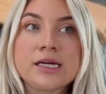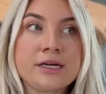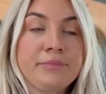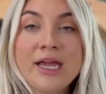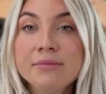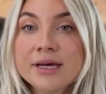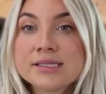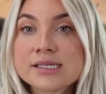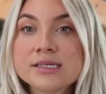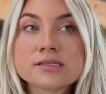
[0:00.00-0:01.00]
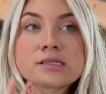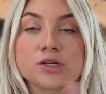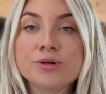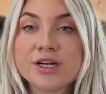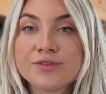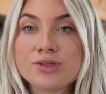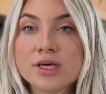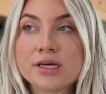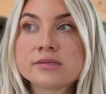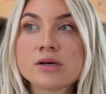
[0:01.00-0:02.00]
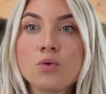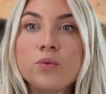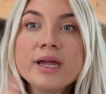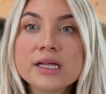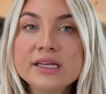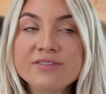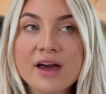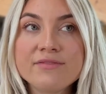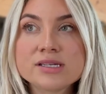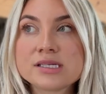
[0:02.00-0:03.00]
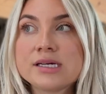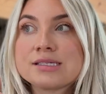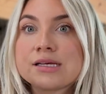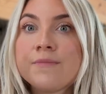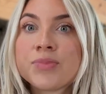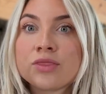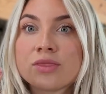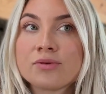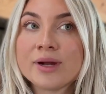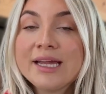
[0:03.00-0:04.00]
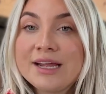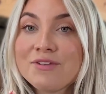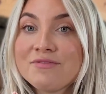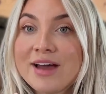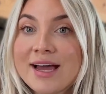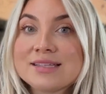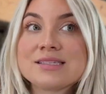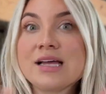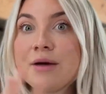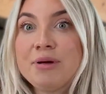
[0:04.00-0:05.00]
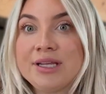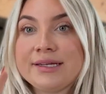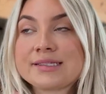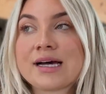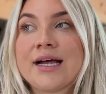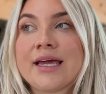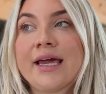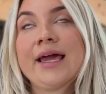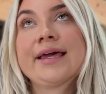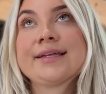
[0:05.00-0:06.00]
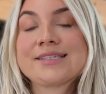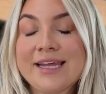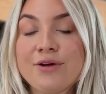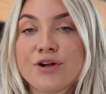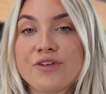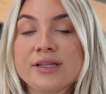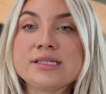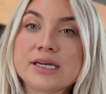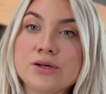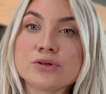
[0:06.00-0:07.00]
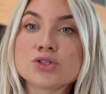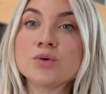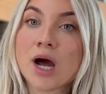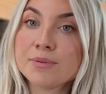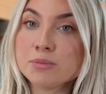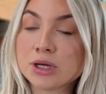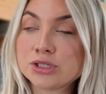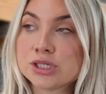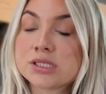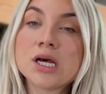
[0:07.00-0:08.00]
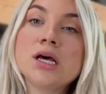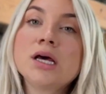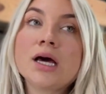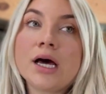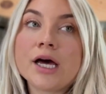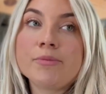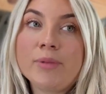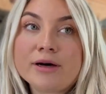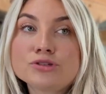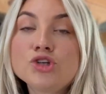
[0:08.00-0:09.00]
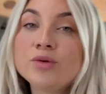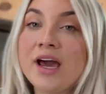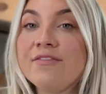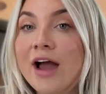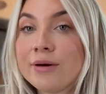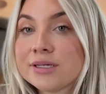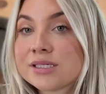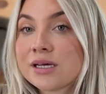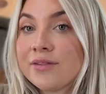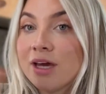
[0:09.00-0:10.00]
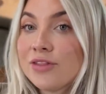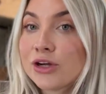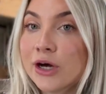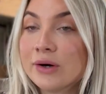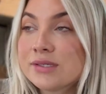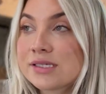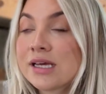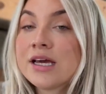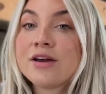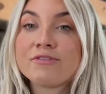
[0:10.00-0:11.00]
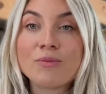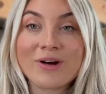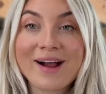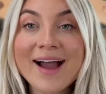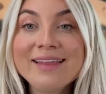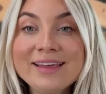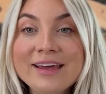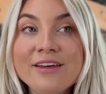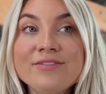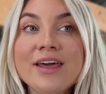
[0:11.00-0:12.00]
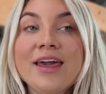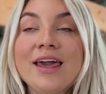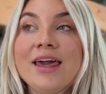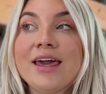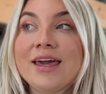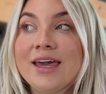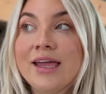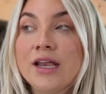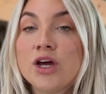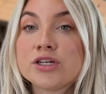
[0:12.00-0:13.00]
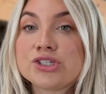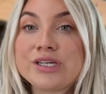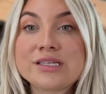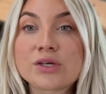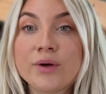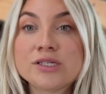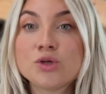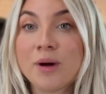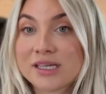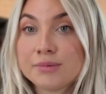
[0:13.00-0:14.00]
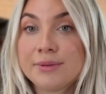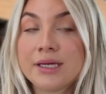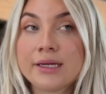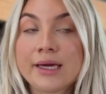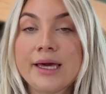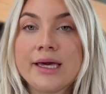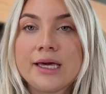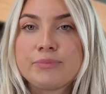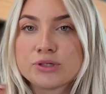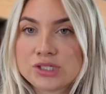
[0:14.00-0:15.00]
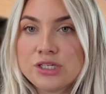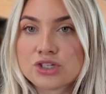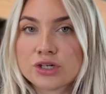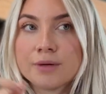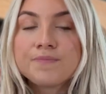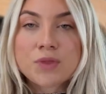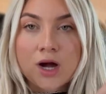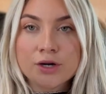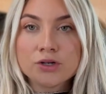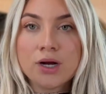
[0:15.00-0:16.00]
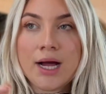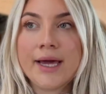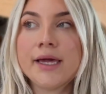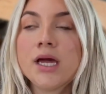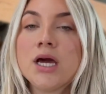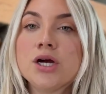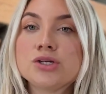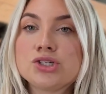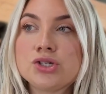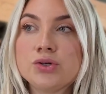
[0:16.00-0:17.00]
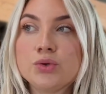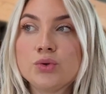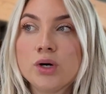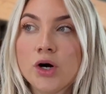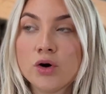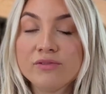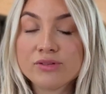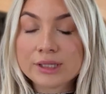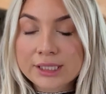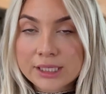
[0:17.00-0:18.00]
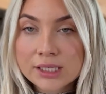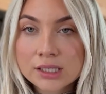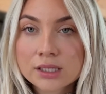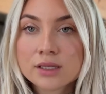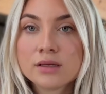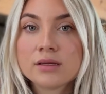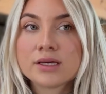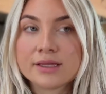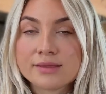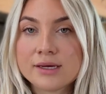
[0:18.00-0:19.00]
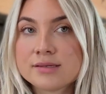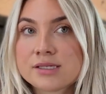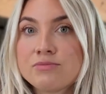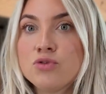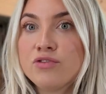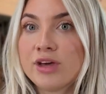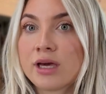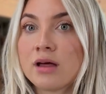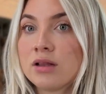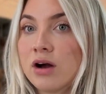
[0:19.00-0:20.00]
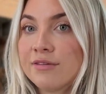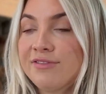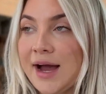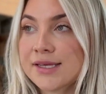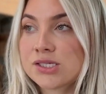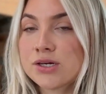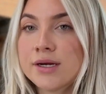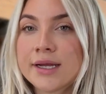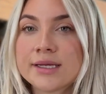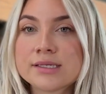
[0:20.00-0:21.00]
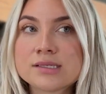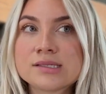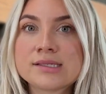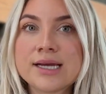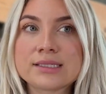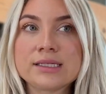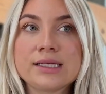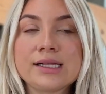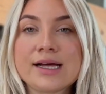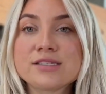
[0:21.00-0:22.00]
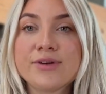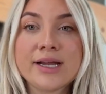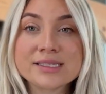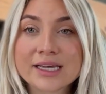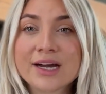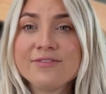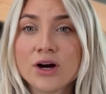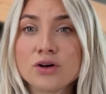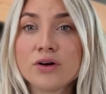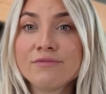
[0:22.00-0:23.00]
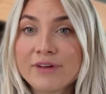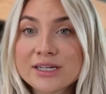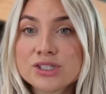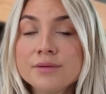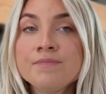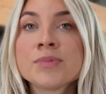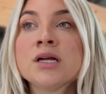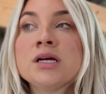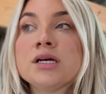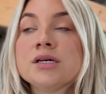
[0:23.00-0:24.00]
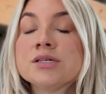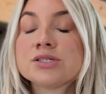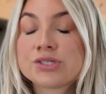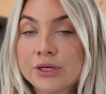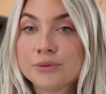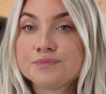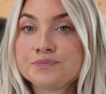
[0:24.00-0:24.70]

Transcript: pain medicines, so many different things, weekly vet visits, 3 different vet opinions on it. And today we are finally taking her to an ophthalmologist about 2.5 hours on the other coast from where I live. And she is going to possibly be getting a procedure on her eye to hopefully get this moving along faster. It is technically classified as like a fungal infection. So